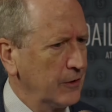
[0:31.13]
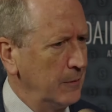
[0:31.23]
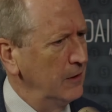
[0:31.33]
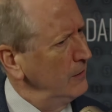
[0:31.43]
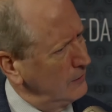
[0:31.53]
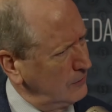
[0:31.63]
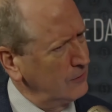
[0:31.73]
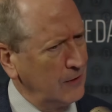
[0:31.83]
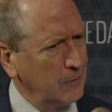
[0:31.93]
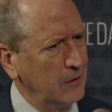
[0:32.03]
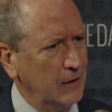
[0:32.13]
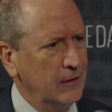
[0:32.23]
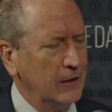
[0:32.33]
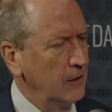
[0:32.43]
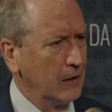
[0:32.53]
I mean, this is something that
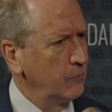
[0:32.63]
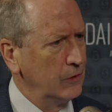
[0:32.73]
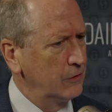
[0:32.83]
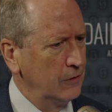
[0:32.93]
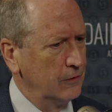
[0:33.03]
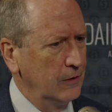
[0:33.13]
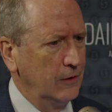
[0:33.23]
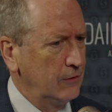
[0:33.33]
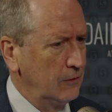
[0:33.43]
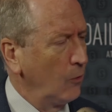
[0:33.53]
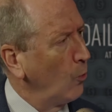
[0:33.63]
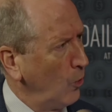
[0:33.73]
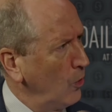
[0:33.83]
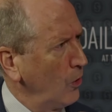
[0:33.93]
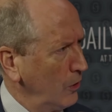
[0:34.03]
none of which there's, this is a
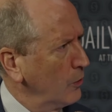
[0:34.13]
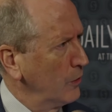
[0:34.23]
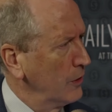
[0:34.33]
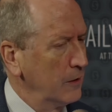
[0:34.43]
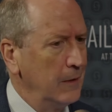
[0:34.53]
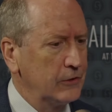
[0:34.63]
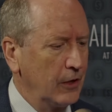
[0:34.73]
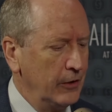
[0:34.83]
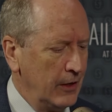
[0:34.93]
war going on in Mexico.